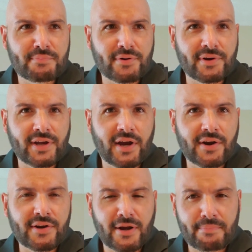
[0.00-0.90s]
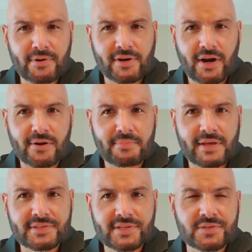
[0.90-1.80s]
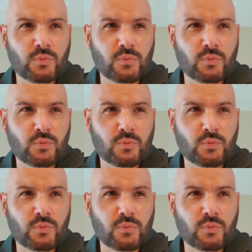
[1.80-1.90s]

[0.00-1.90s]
per card on a per card basis,